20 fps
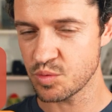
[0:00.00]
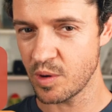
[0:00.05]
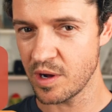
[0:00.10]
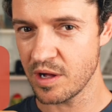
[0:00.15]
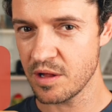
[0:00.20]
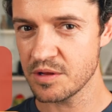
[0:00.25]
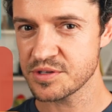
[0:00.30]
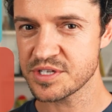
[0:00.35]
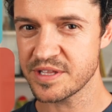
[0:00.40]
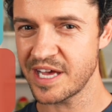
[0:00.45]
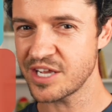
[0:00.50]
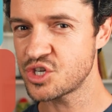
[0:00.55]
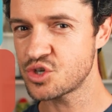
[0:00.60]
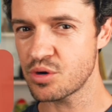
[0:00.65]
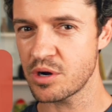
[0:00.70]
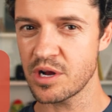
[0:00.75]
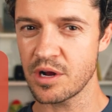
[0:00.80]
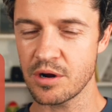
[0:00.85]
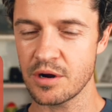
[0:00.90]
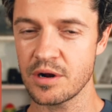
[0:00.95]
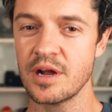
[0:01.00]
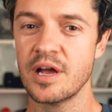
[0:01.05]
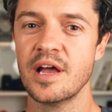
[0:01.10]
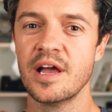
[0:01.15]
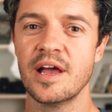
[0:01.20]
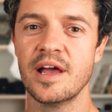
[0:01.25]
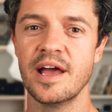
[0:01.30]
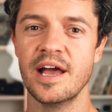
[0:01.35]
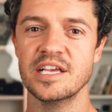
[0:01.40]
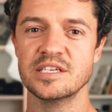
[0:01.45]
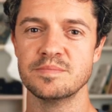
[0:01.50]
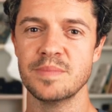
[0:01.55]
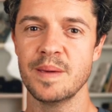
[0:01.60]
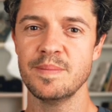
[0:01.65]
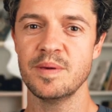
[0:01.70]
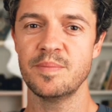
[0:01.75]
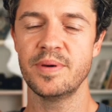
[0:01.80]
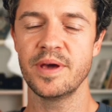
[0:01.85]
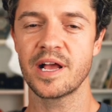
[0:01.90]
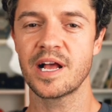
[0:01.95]
well. So that trigger has made
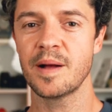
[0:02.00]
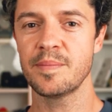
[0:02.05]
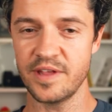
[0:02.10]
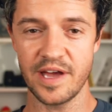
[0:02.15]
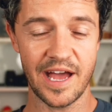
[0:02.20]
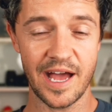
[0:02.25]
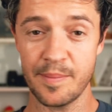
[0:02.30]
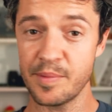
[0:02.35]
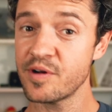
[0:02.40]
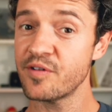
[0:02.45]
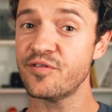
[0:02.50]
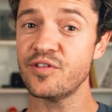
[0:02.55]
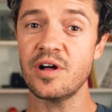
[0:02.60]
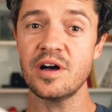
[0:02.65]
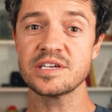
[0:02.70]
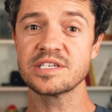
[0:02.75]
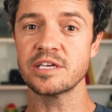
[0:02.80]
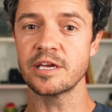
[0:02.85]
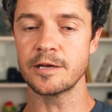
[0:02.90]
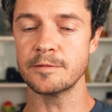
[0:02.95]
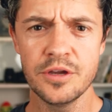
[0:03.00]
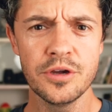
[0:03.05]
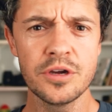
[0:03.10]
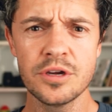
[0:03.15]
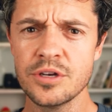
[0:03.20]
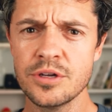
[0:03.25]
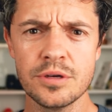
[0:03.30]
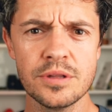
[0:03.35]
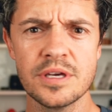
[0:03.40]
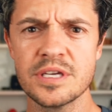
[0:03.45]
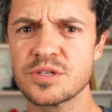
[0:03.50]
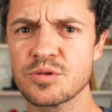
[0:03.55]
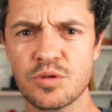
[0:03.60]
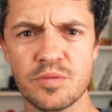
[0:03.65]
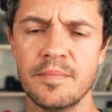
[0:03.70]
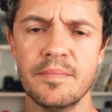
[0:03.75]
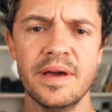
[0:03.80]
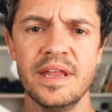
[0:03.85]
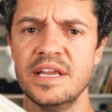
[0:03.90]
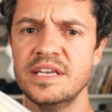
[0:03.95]
me pick up the habit of flossing. You can do this with
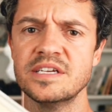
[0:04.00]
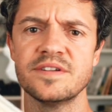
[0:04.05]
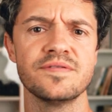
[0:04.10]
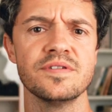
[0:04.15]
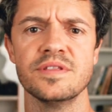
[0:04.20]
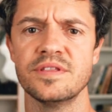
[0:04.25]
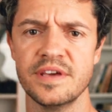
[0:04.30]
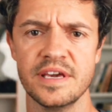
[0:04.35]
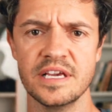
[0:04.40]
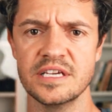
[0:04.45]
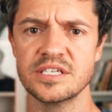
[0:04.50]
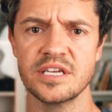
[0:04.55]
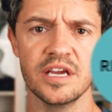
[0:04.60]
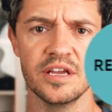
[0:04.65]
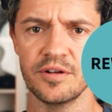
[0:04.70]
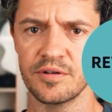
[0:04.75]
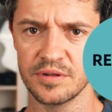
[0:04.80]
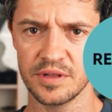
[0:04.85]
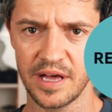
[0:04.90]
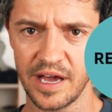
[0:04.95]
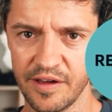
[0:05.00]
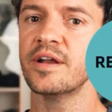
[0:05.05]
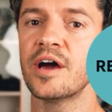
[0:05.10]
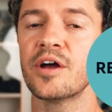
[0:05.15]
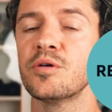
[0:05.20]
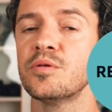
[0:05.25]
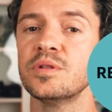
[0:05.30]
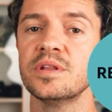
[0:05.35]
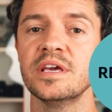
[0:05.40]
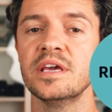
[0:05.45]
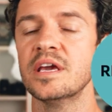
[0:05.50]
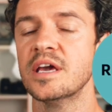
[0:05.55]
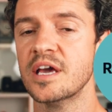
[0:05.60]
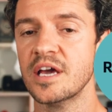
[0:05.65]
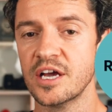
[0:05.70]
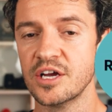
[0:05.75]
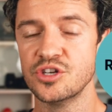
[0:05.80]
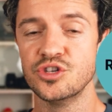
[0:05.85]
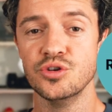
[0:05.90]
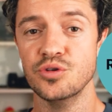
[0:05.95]
many different things in your life. Not only
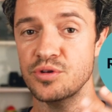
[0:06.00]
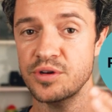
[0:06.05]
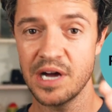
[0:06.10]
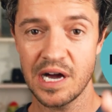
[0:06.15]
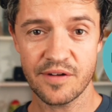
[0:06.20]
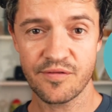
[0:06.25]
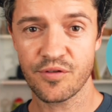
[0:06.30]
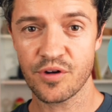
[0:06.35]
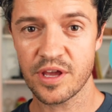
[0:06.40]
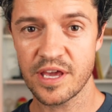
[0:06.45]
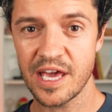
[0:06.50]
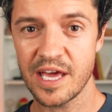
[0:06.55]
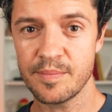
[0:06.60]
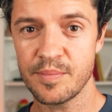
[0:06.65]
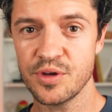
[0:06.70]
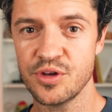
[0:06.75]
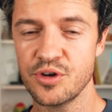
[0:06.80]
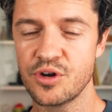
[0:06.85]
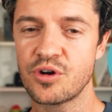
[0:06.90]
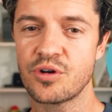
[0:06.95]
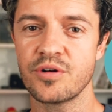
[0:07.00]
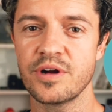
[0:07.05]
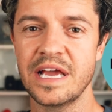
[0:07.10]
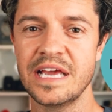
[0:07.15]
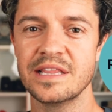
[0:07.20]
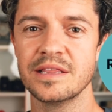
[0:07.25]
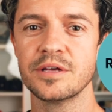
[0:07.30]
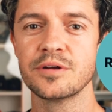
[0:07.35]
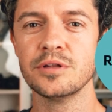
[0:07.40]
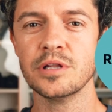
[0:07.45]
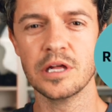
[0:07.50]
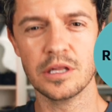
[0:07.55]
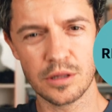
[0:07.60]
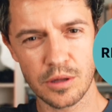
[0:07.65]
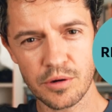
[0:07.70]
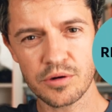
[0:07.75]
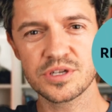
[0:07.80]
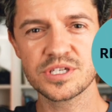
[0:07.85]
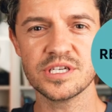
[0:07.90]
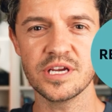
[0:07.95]
do you not forget, but you create little
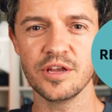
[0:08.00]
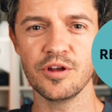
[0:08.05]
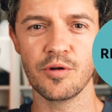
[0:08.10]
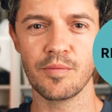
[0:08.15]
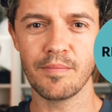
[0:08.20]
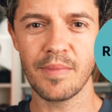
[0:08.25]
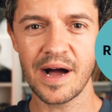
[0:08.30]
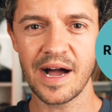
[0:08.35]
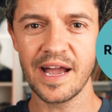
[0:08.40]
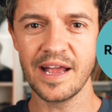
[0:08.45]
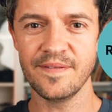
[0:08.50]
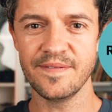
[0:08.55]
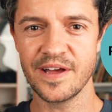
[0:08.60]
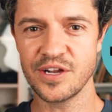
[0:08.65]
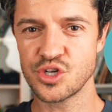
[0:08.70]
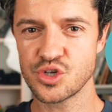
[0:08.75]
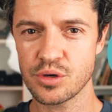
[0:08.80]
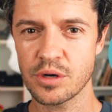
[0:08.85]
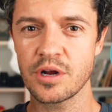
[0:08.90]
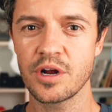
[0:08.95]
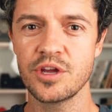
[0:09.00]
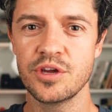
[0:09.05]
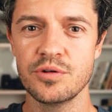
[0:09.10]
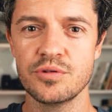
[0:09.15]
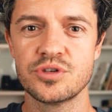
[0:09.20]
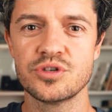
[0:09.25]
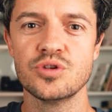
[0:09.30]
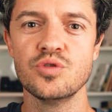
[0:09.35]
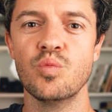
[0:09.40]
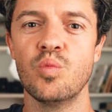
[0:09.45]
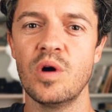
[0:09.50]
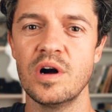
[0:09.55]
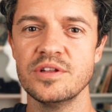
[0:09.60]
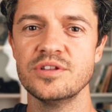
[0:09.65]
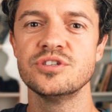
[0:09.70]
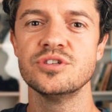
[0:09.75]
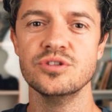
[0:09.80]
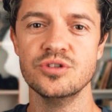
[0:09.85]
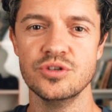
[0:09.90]
alerts in your mind that trigger you to want to